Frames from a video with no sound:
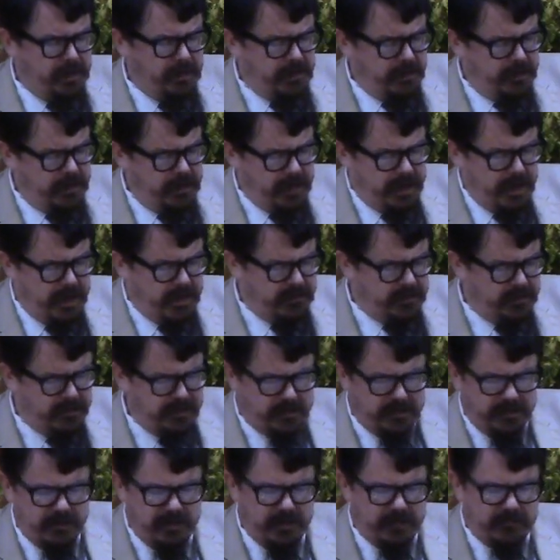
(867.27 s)
Again,
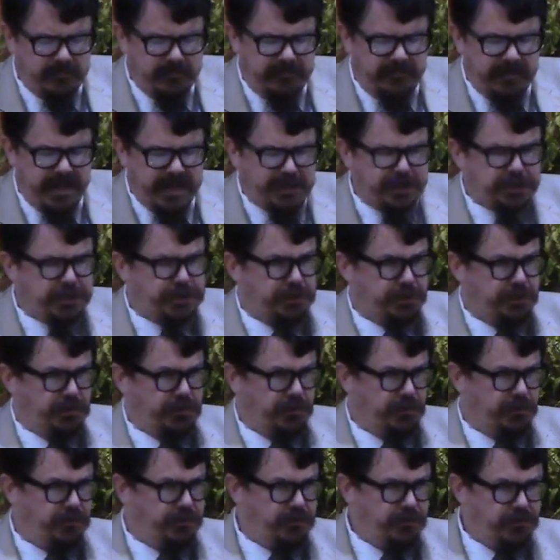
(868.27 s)
that, that
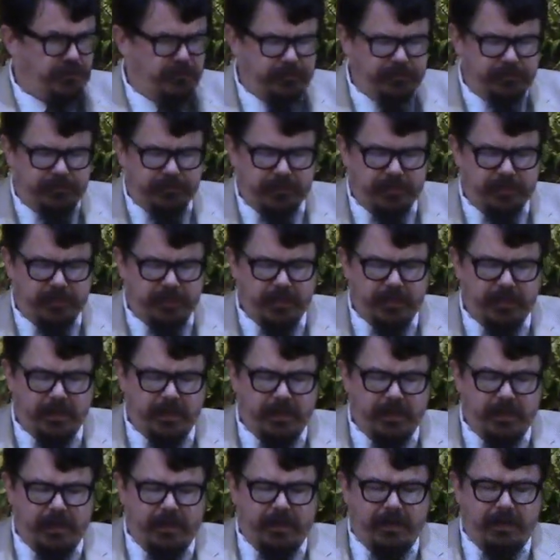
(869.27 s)
ventures
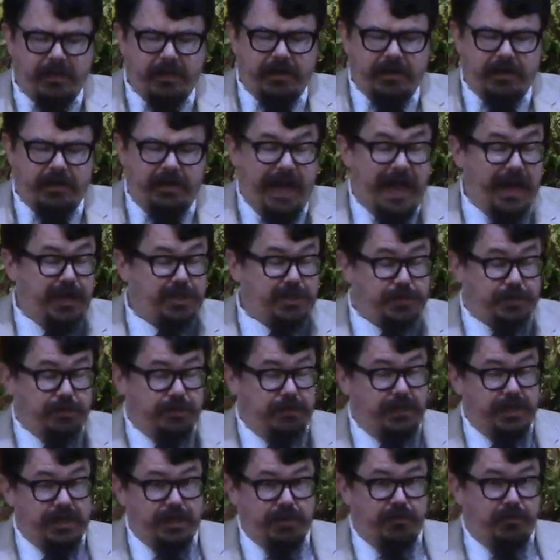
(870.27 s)

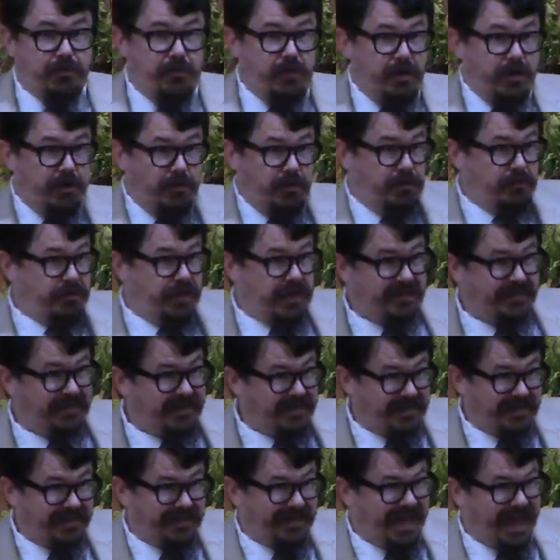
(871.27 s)
naturally grow, they
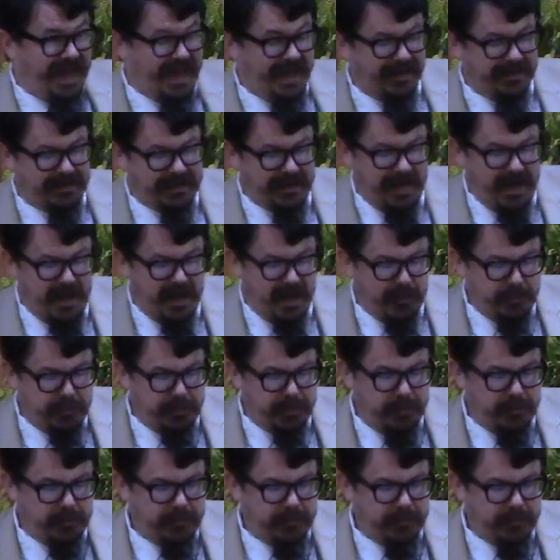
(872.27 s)
scale up.